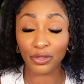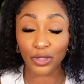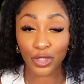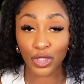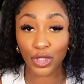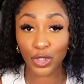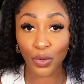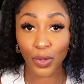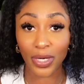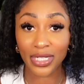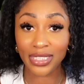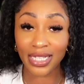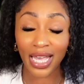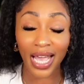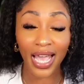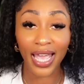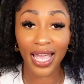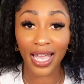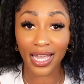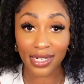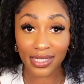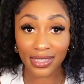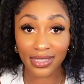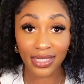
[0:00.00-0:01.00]
no choice. I
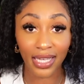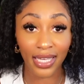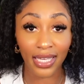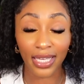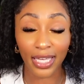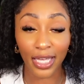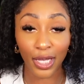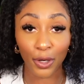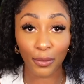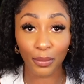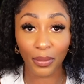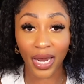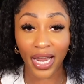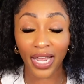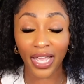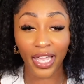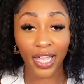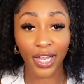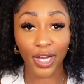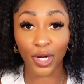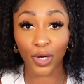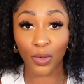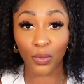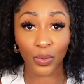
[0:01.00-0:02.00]
had to take care of my
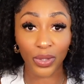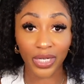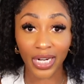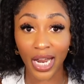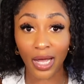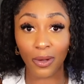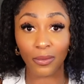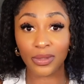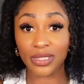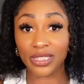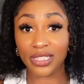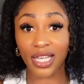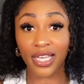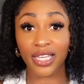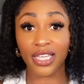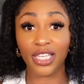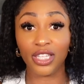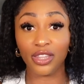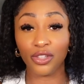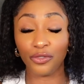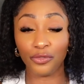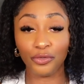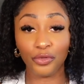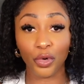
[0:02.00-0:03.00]
hair when I was like
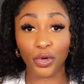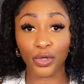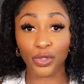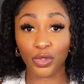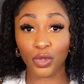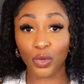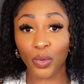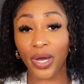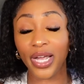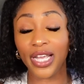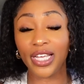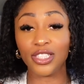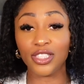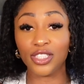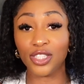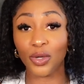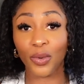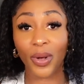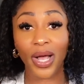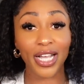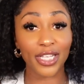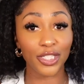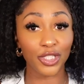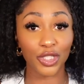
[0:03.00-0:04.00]
in the fourth grade.
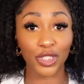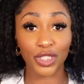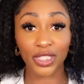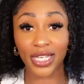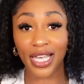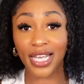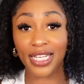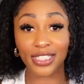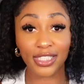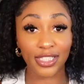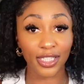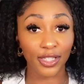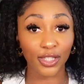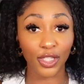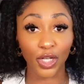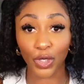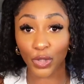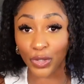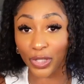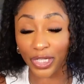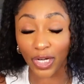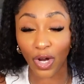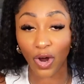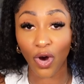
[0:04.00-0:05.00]
So I just had to
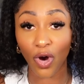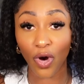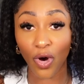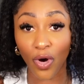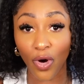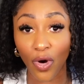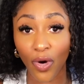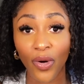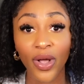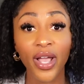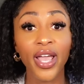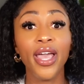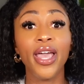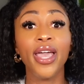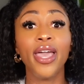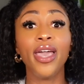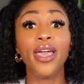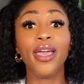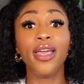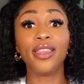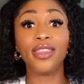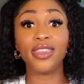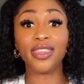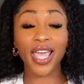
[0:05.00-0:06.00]
learn it all
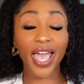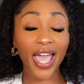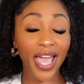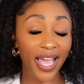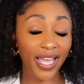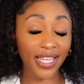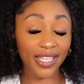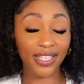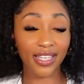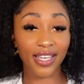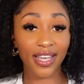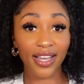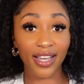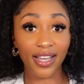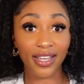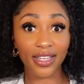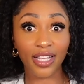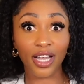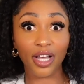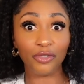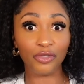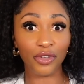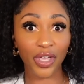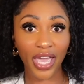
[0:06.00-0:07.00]

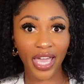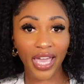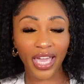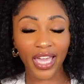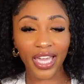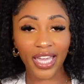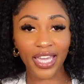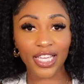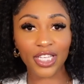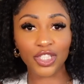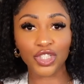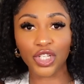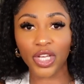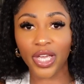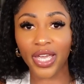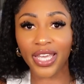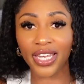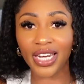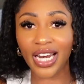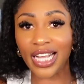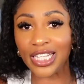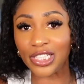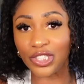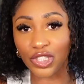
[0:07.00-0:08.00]
that young of age,
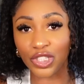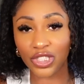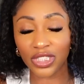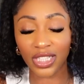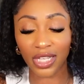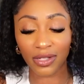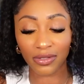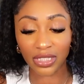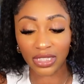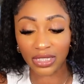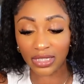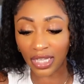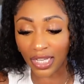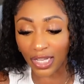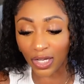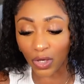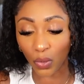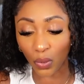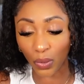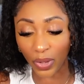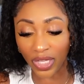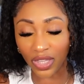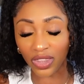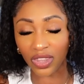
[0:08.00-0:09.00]
and I just have
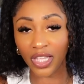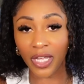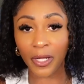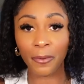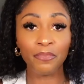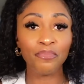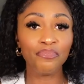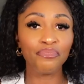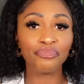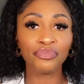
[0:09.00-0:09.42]
stuck with it.